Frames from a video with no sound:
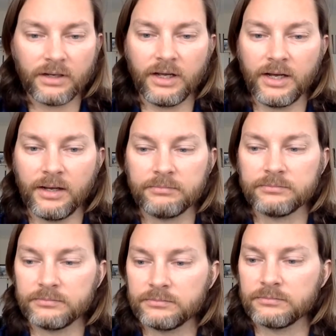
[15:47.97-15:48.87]

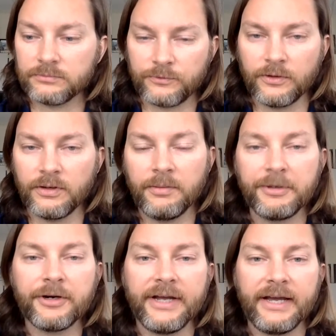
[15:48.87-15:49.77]
for a
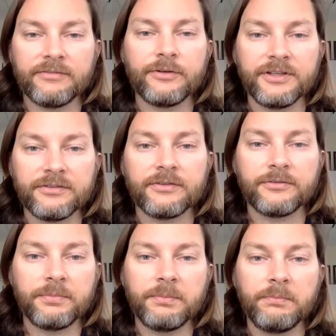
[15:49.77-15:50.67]
myriad of reasons.